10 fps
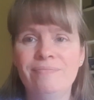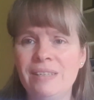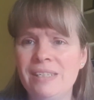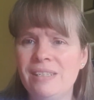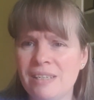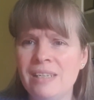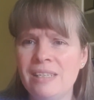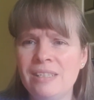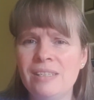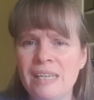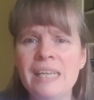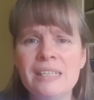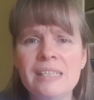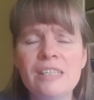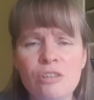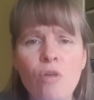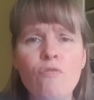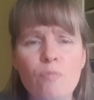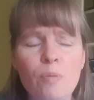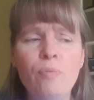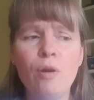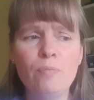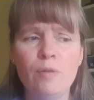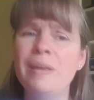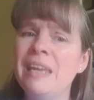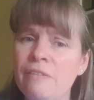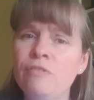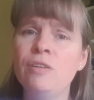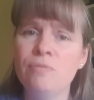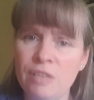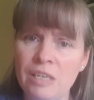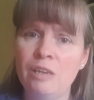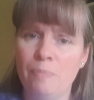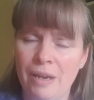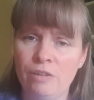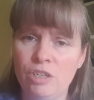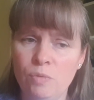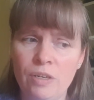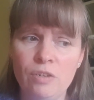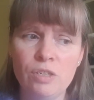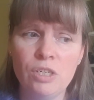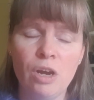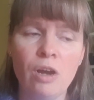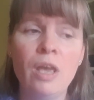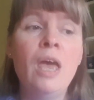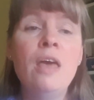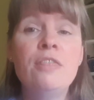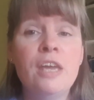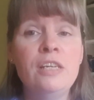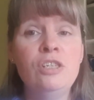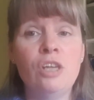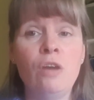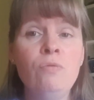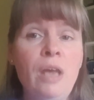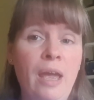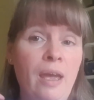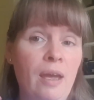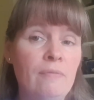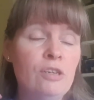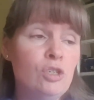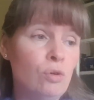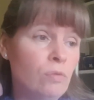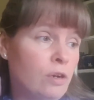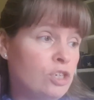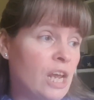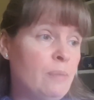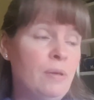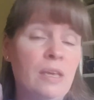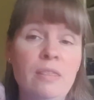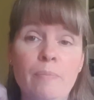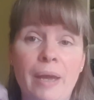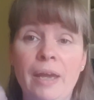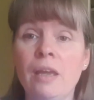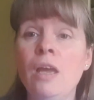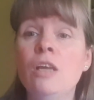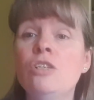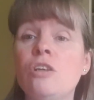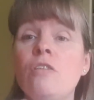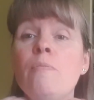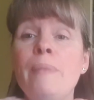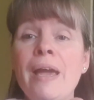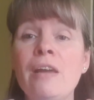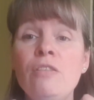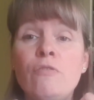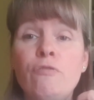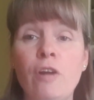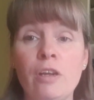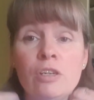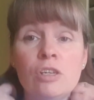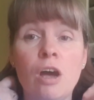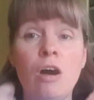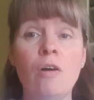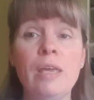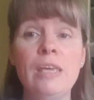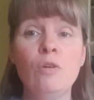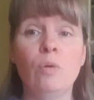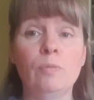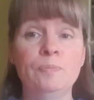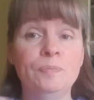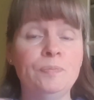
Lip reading: this is an easily solvable problem if you think about it when you start. They don't have short row shaping in the back, so the back and the front are equal.